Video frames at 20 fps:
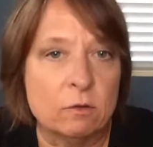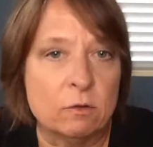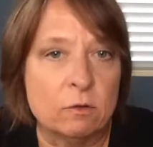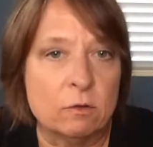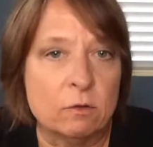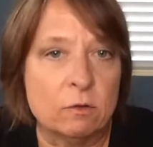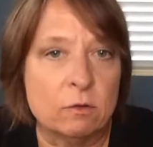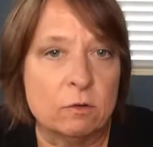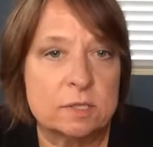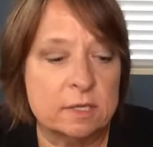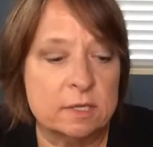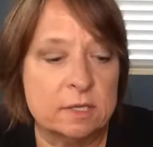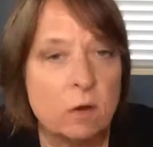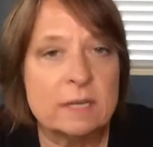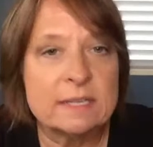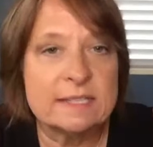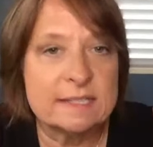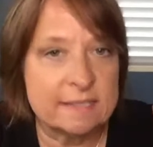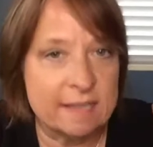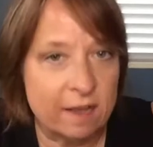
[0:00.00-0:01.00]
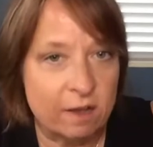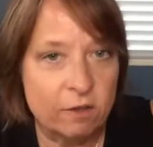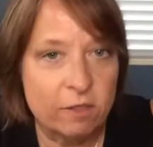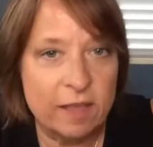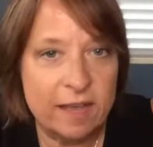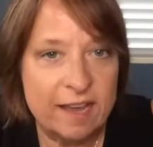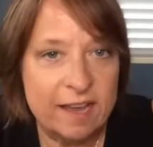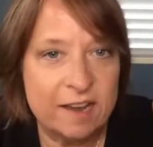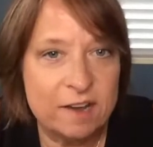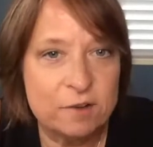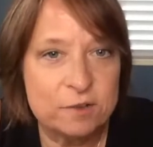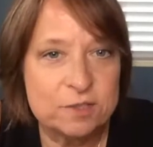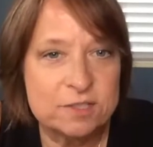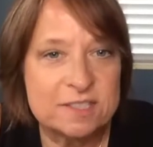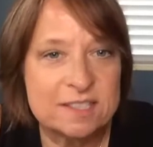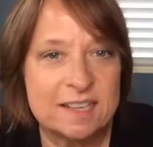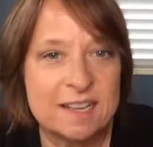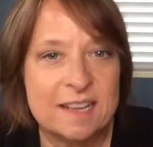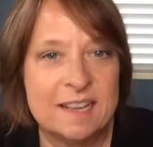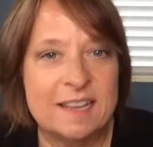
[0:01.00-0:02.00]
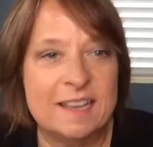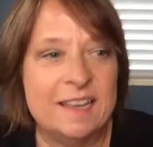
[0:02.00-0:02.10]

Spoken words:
And so when you go to sell the house